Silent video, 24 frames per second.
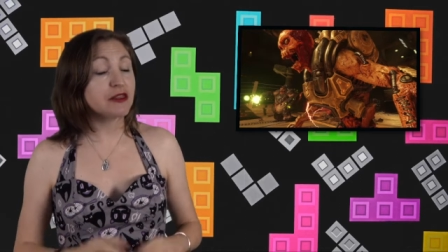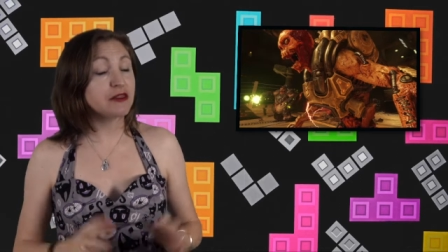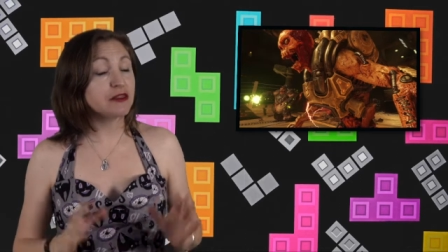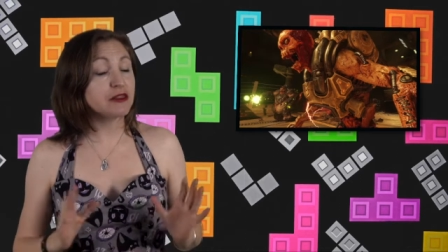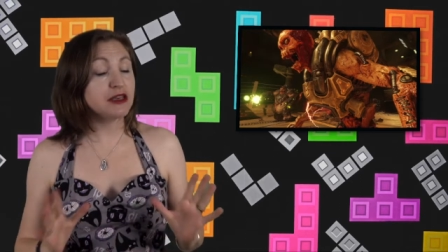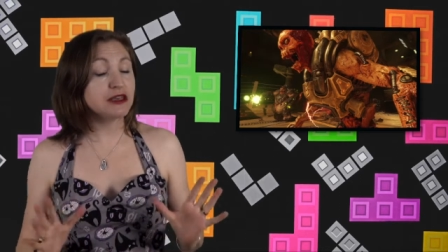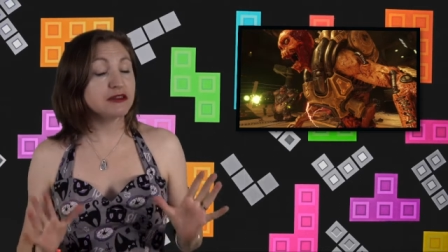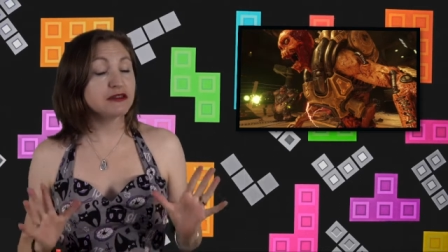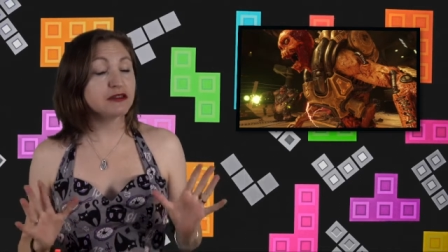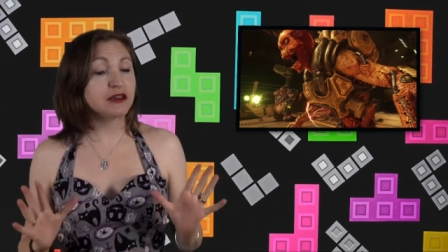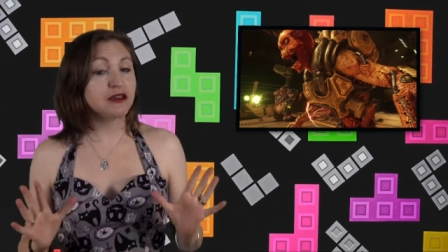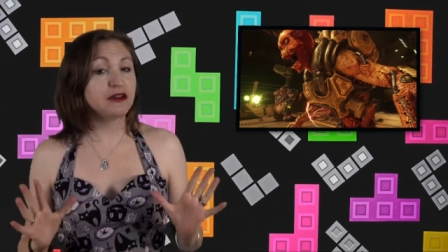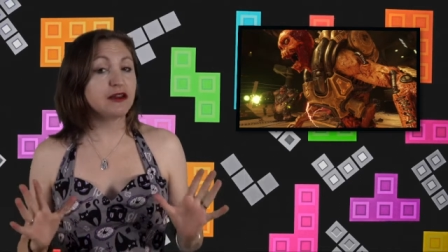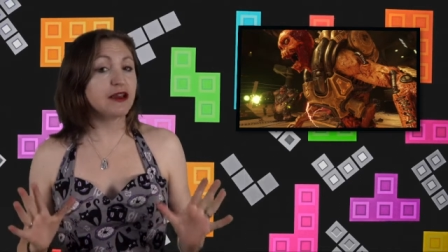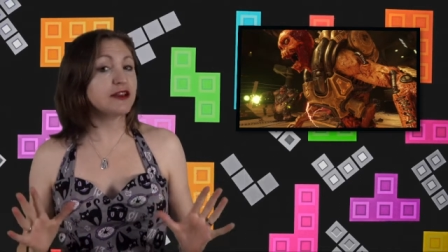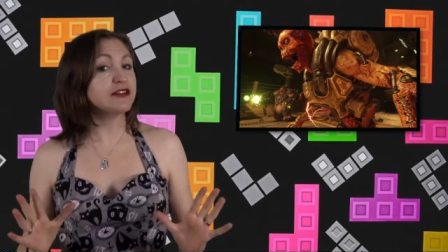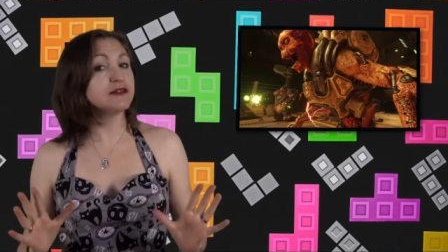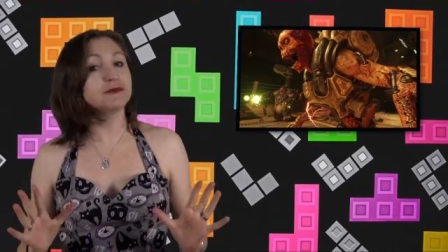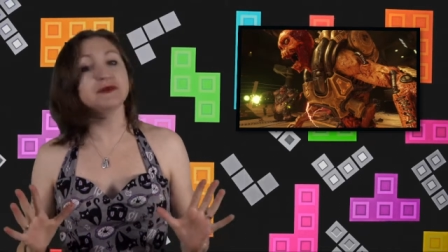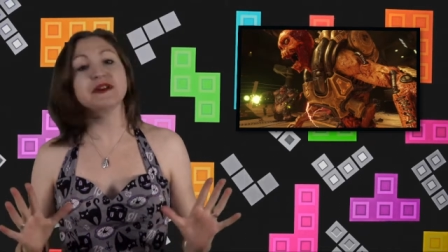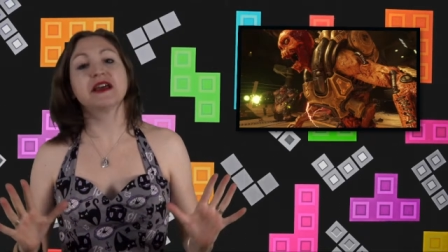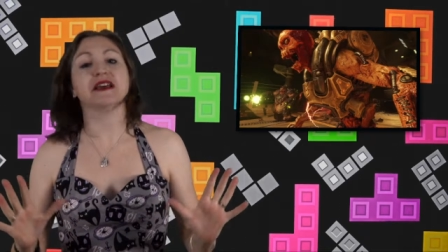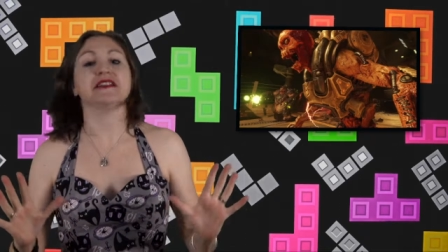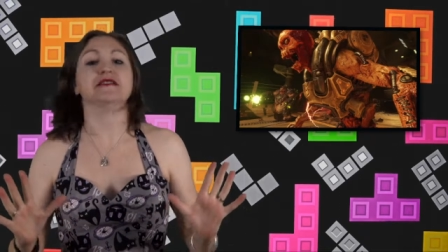this
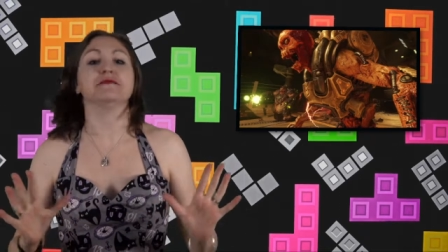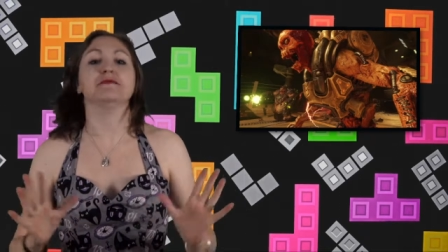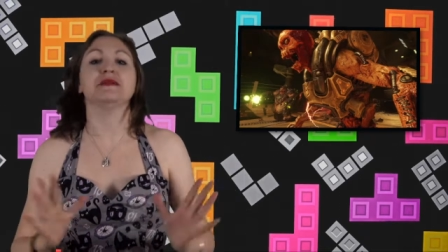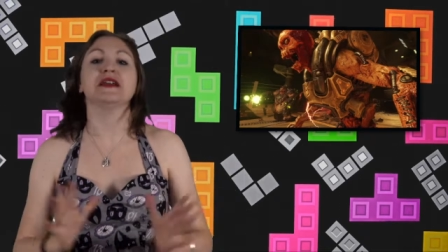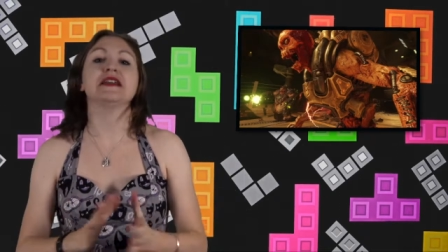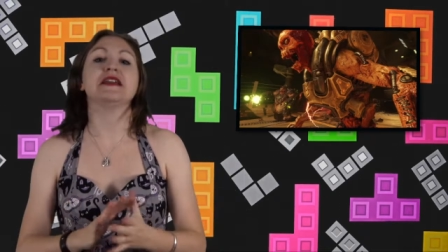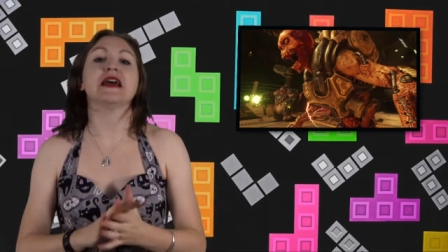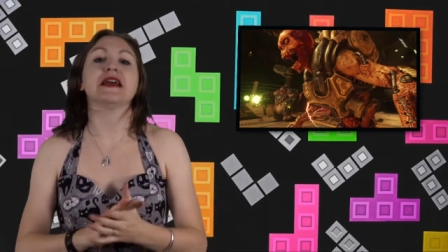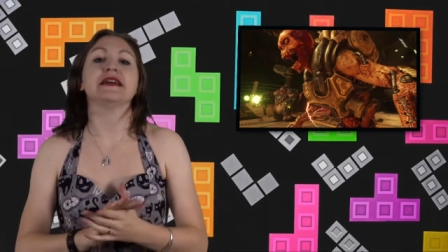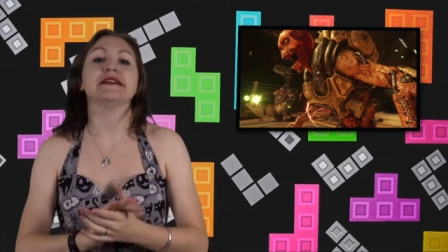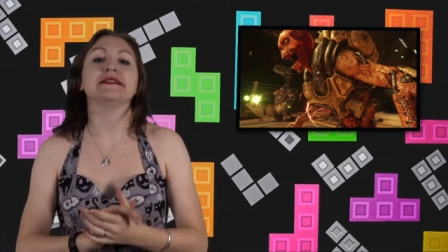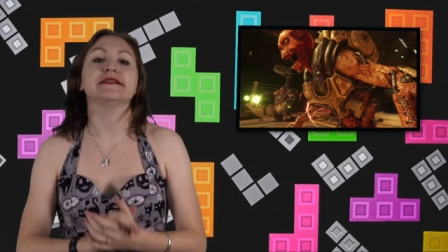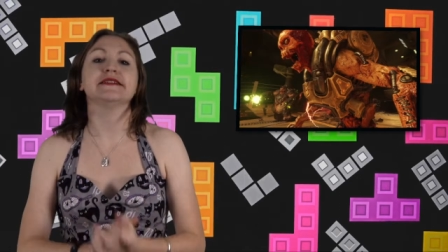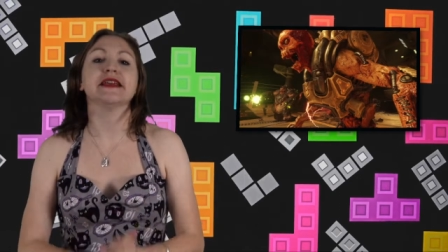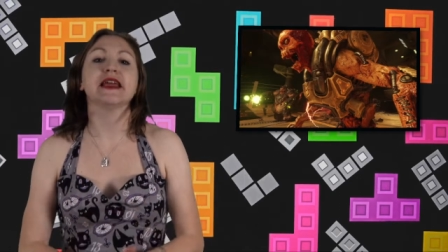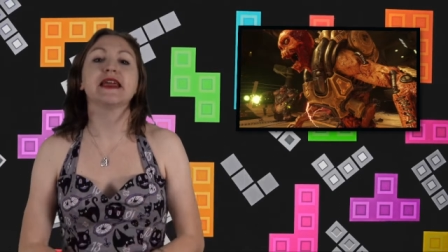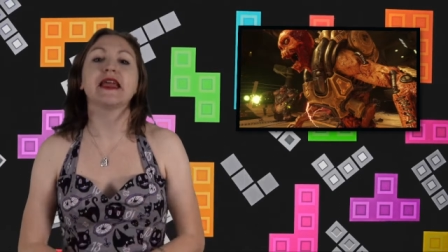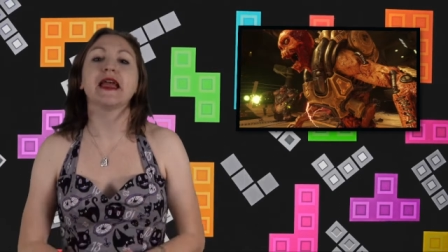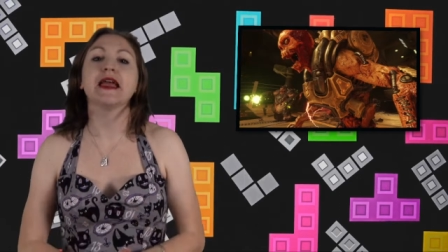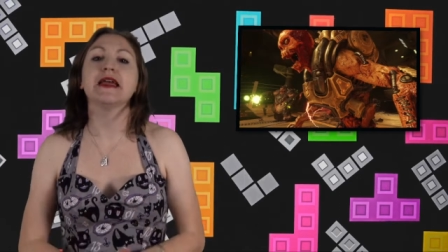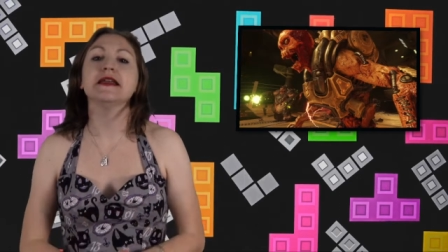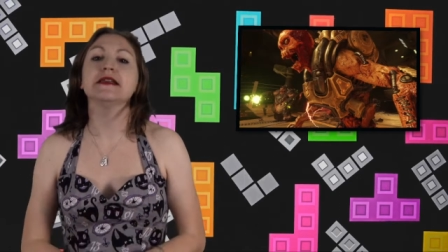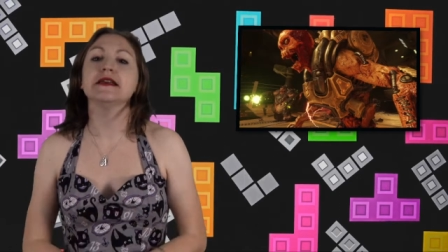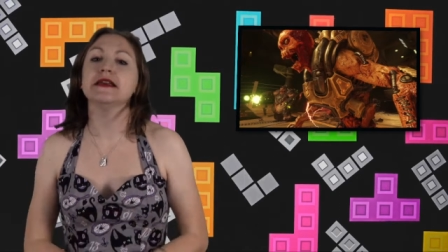announcement has been a
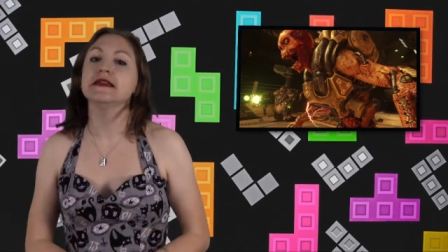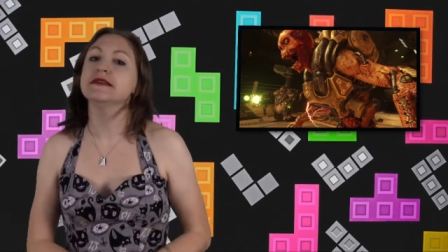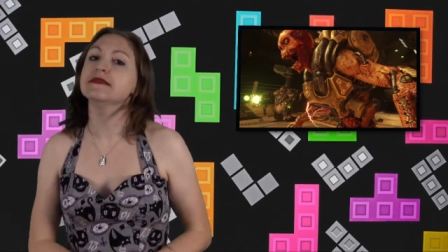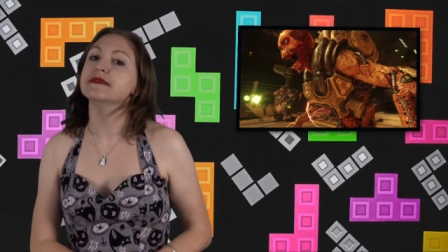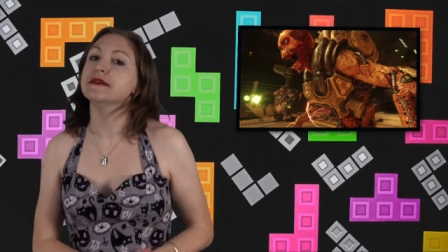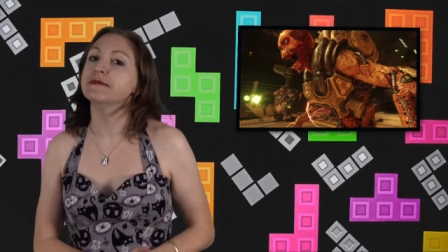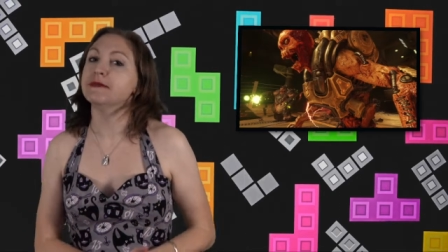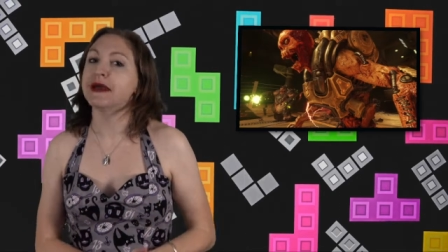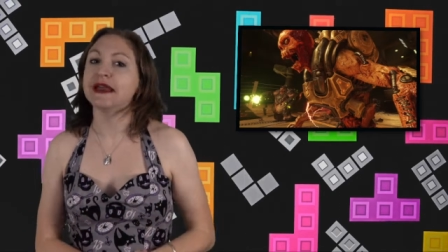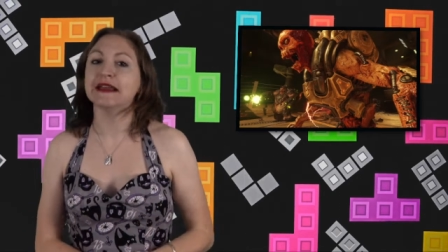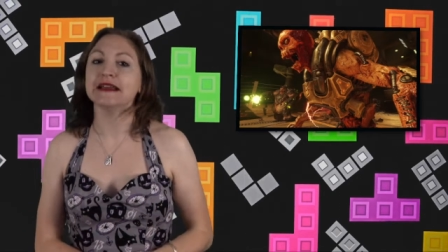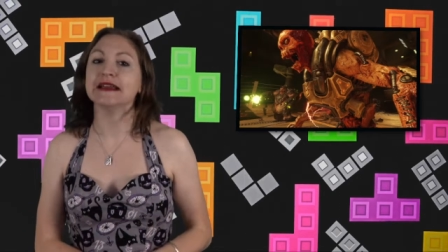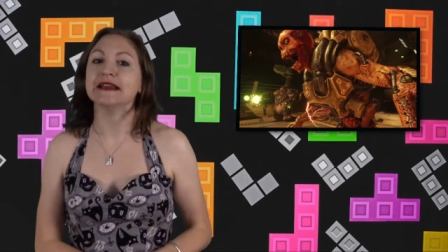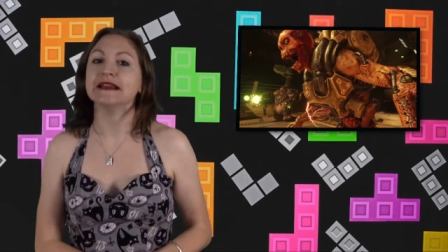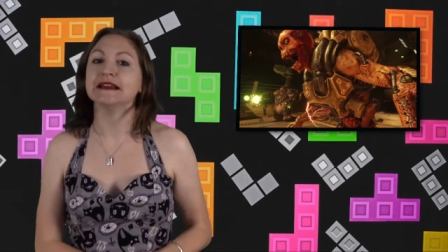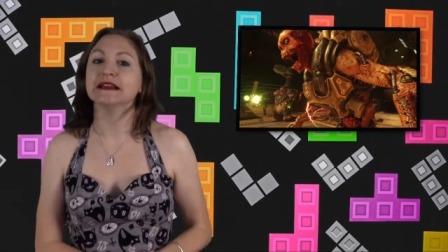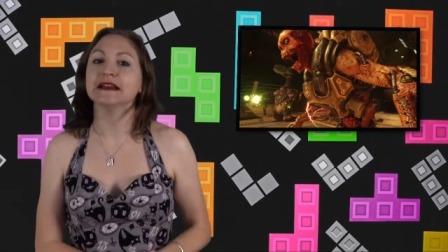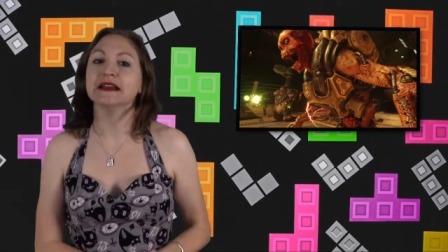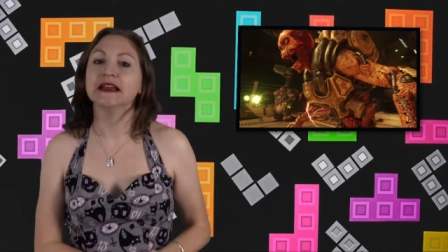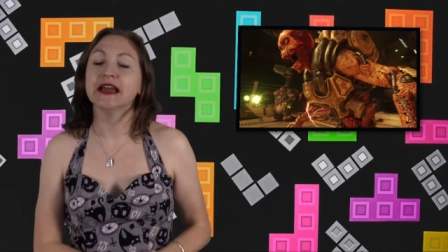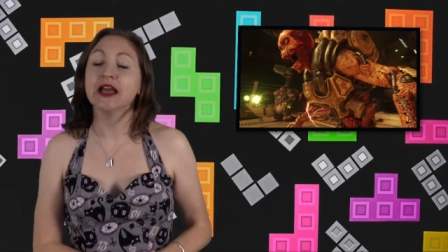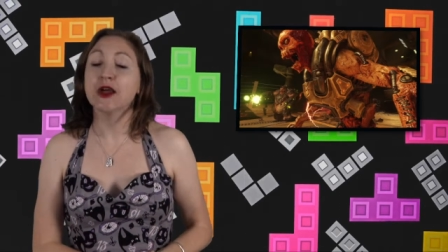decade in the making.